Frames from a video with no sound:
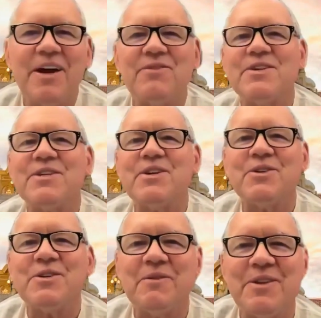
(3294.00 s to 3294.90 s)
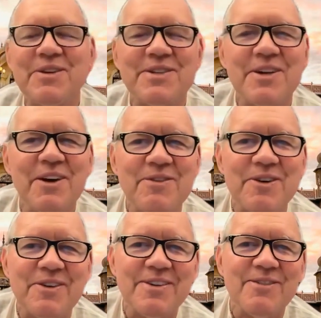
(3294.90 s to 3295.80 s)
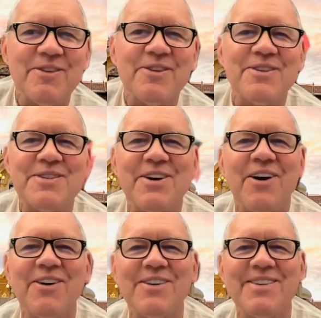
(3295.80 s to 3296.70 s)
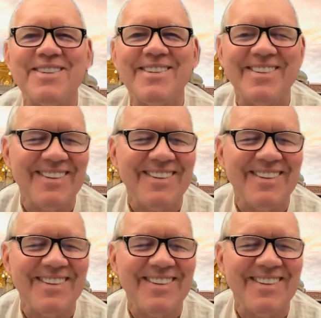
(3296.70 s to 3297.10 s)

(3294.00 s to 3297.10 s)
to steal some of this stuff for songs.